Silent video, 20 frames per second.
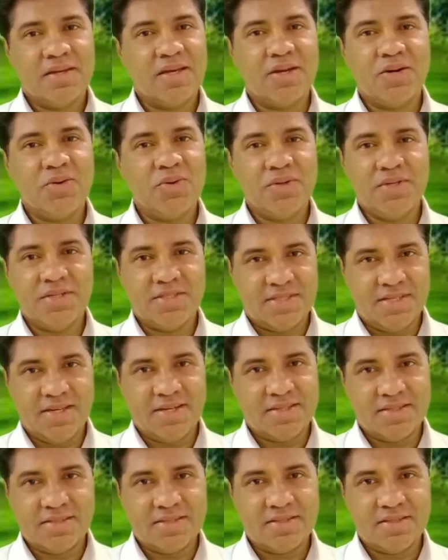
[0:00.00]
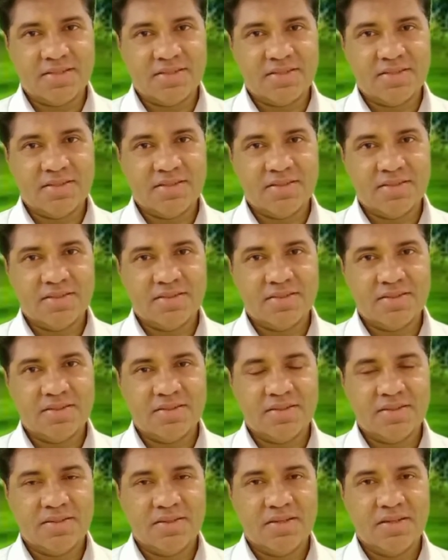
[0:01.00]
There are no easy answers.
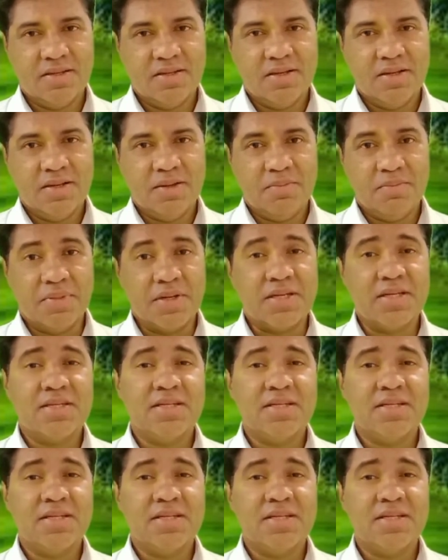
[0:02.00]
But